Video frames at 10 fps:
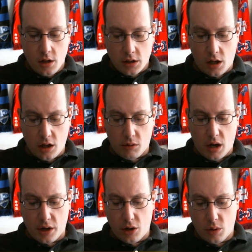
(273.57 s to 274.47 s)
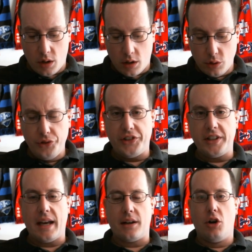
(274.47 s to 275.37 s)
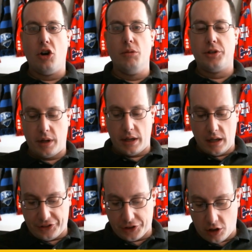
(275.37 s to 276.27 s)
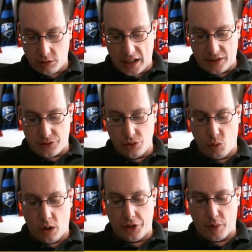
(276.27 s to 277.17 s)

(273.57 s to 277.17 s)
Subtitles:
Colorado losing at home to Real Salt Lake 2-1.